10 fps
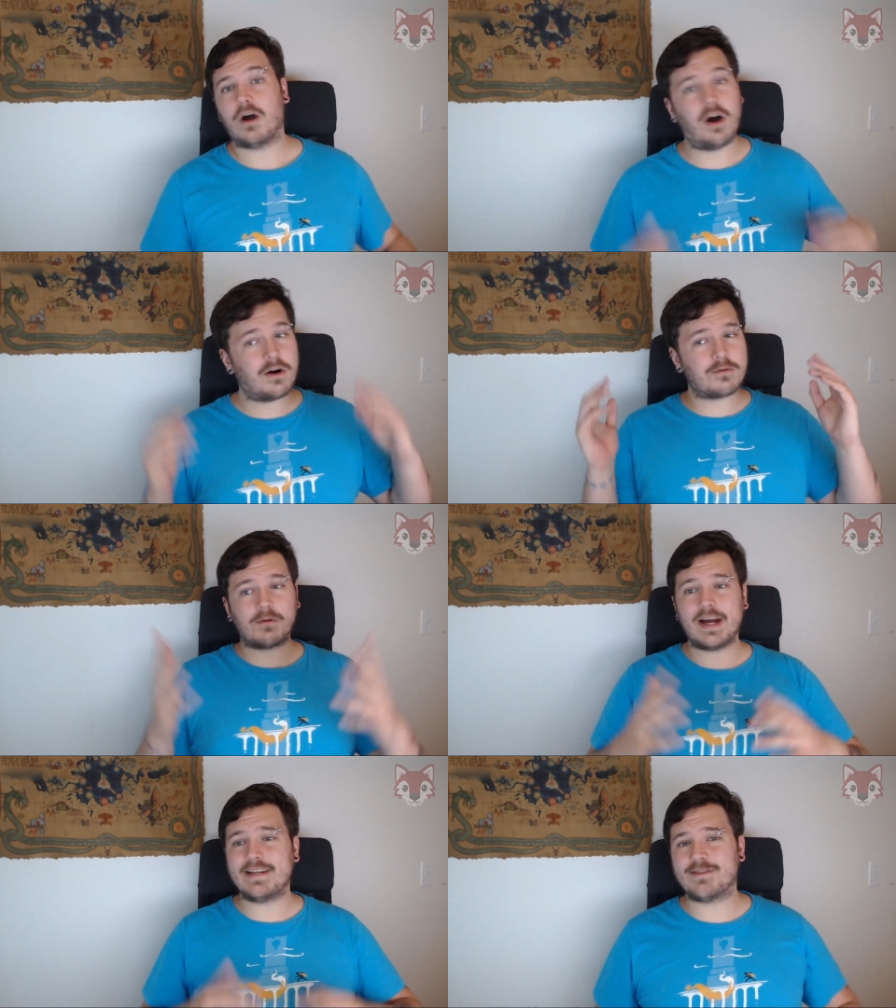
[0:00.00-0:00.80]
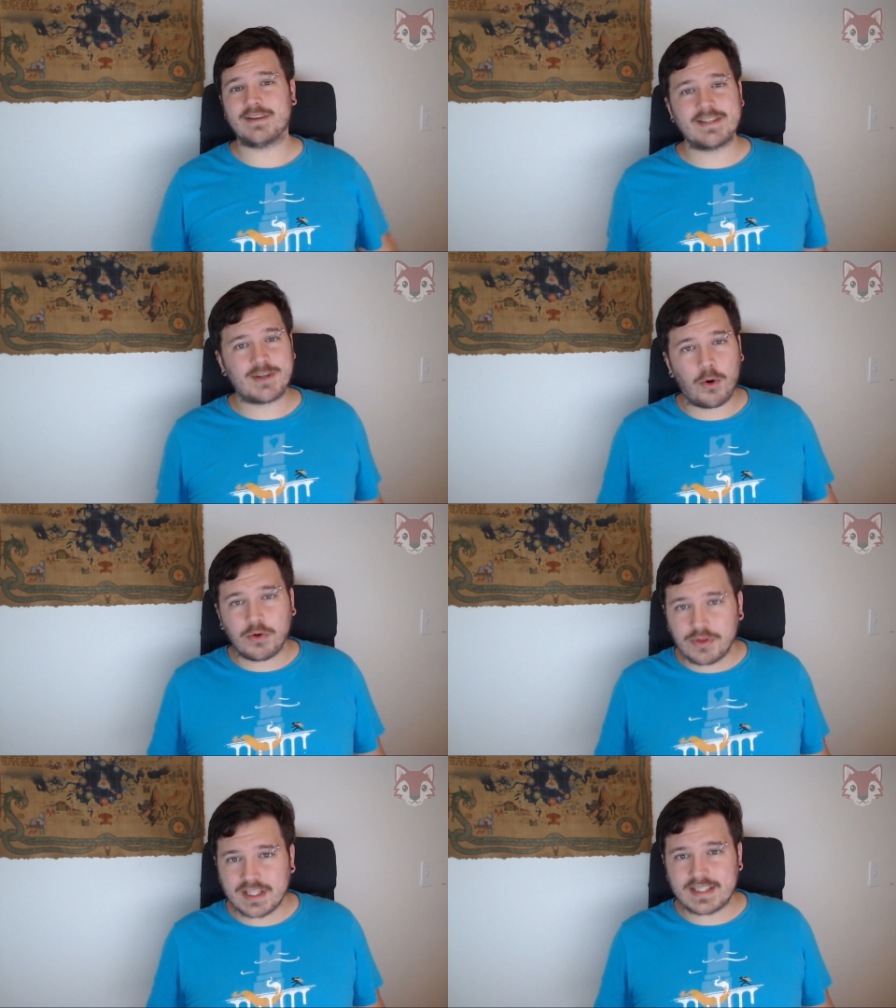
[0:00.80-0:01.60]
Alright, so let's
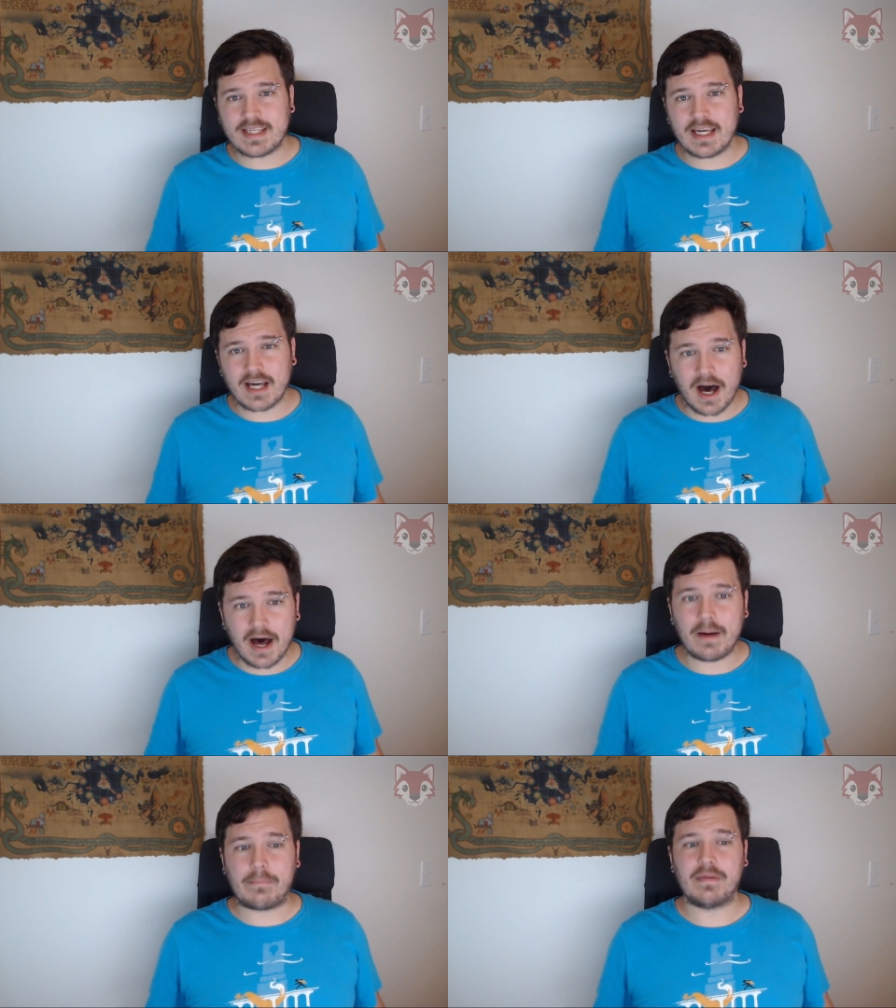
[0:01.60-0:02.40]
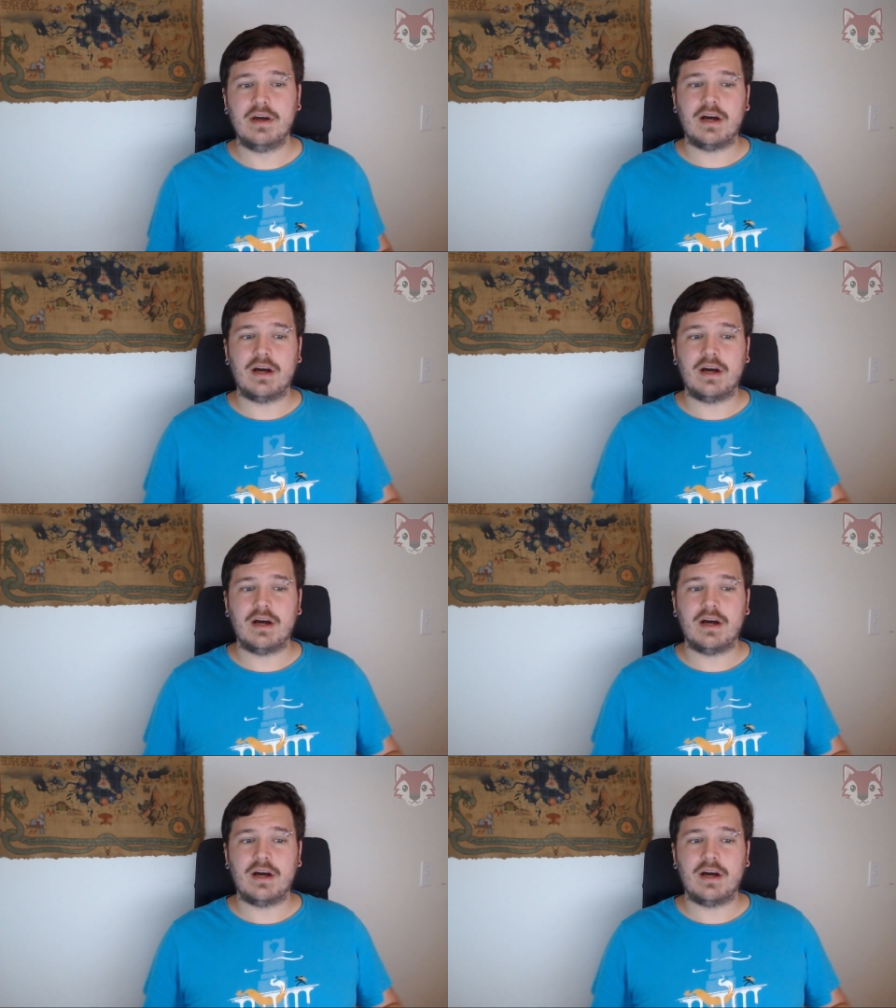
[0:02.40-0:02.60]
total this thing up.